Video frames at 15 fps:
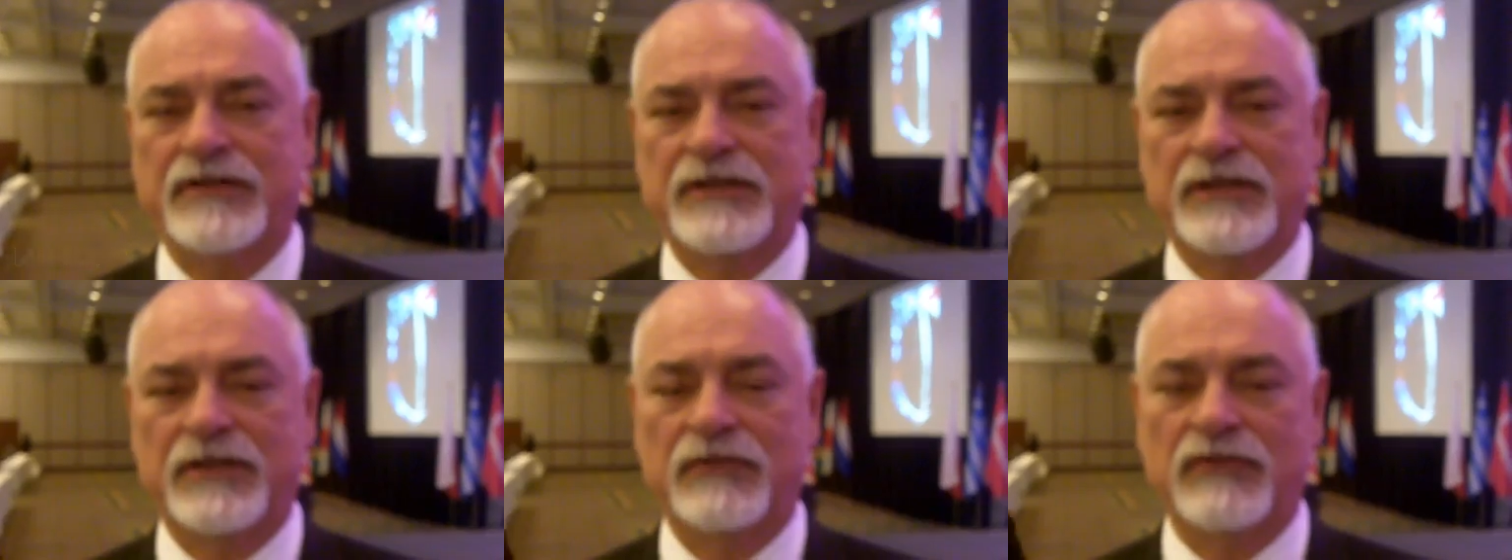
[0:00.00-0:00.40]

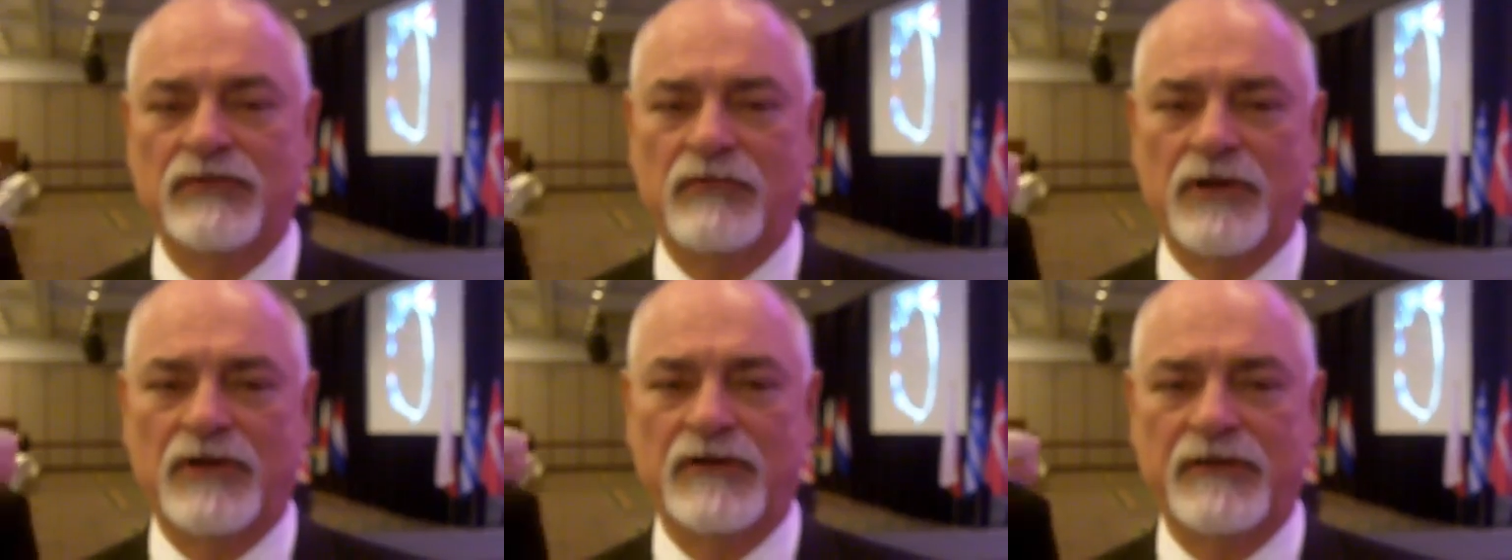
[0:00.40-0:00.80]
deal with
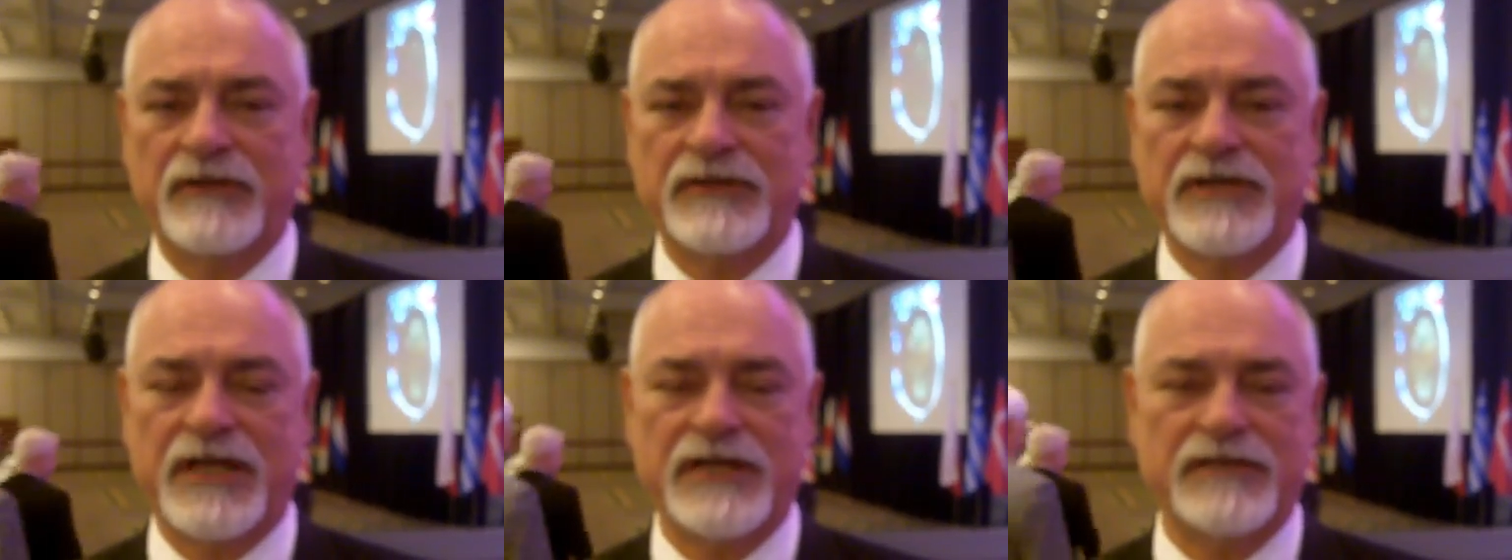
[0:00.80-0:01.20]
one of
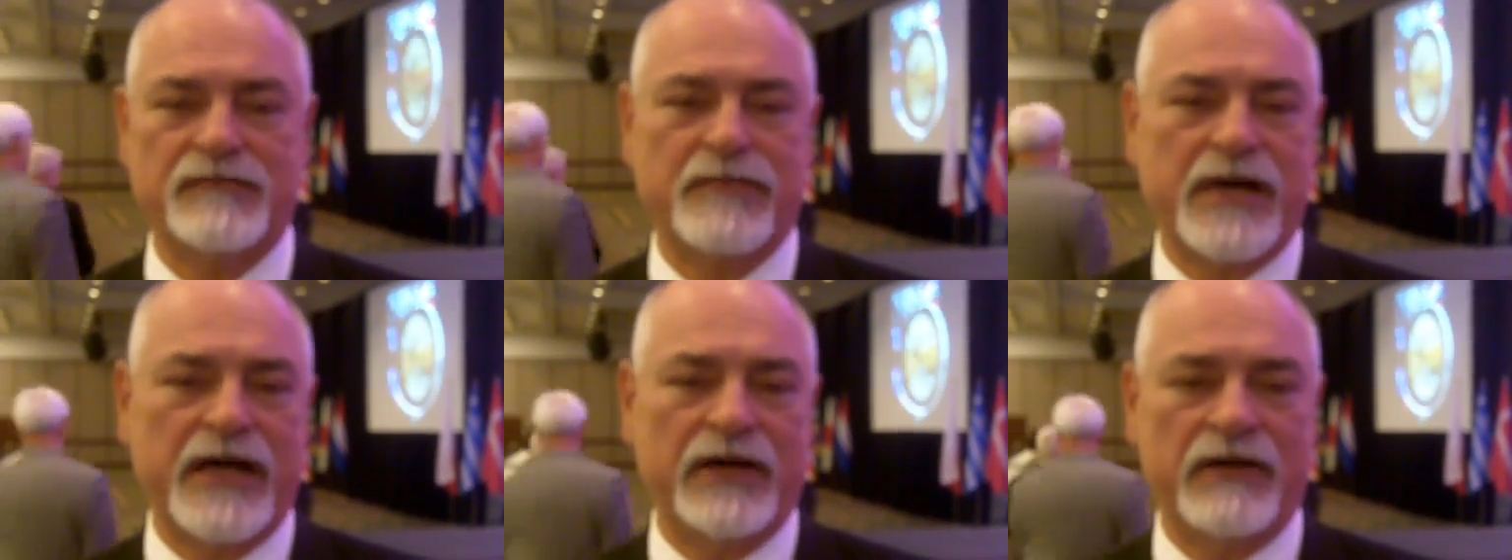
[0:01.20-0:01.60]
these kinds of
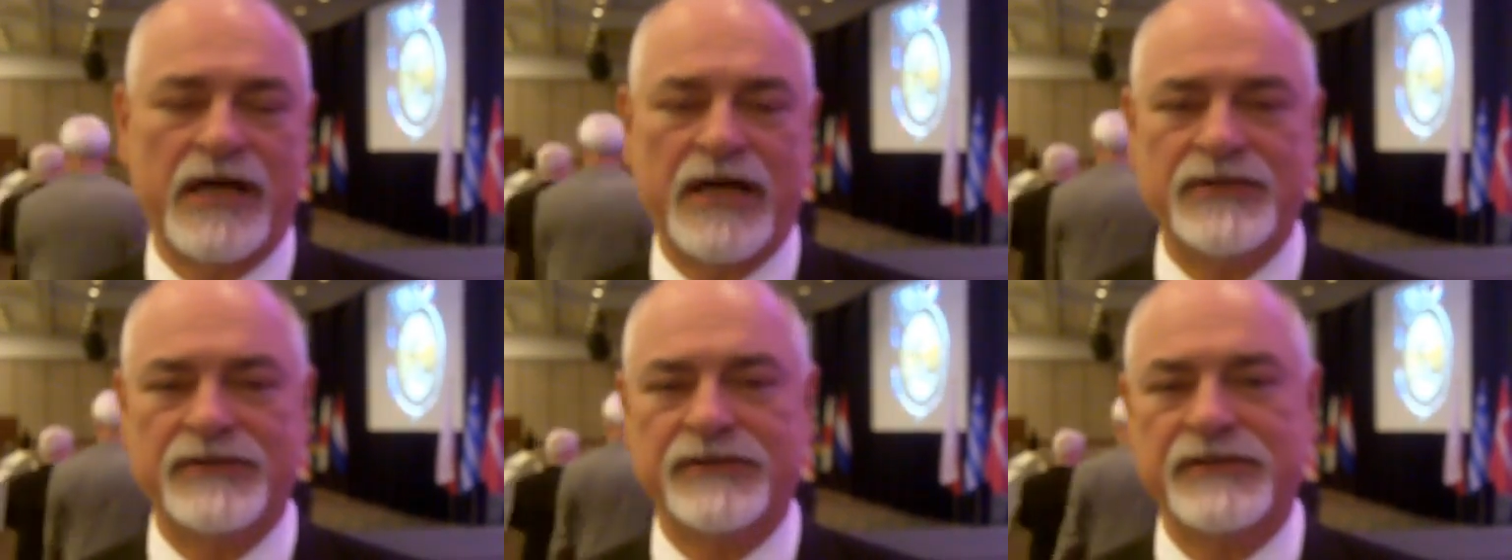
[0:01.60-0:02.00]

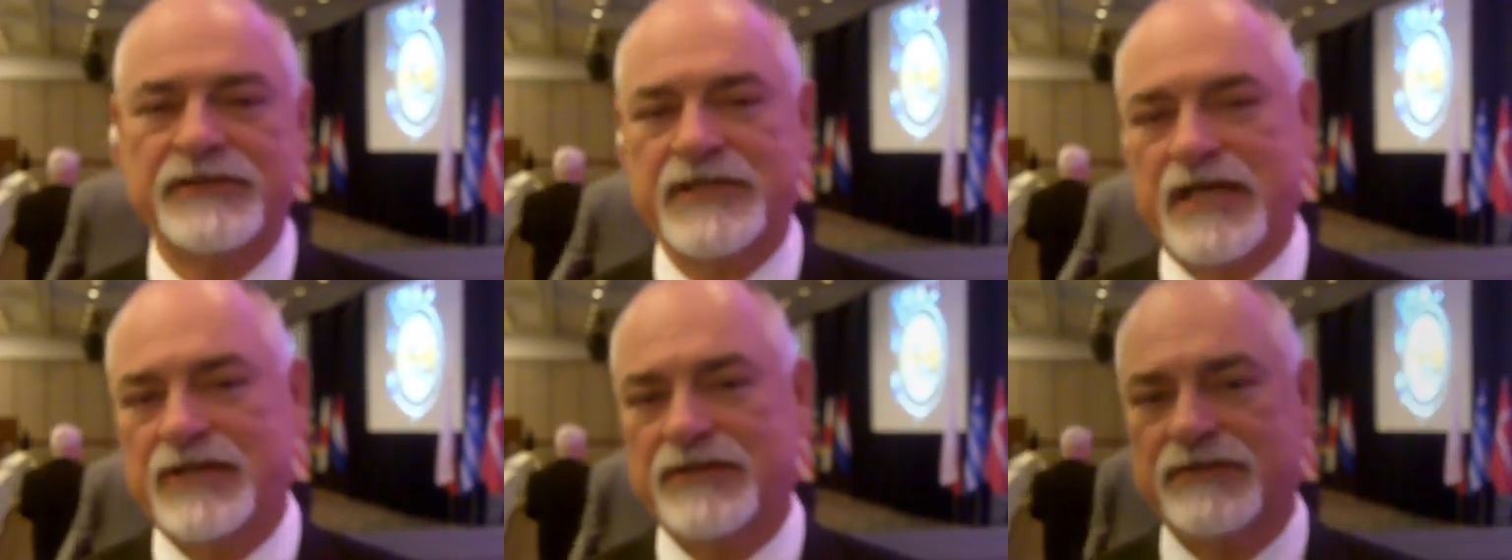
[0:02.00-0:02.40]
biohazard
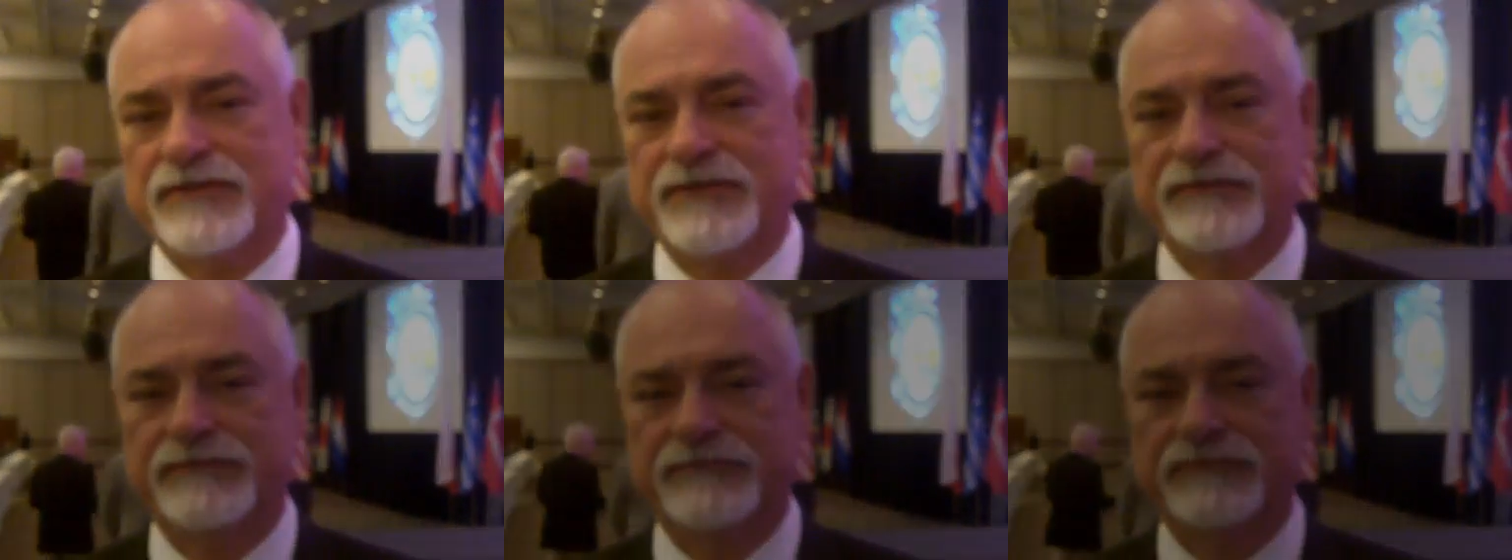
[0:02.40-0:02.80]
disasters?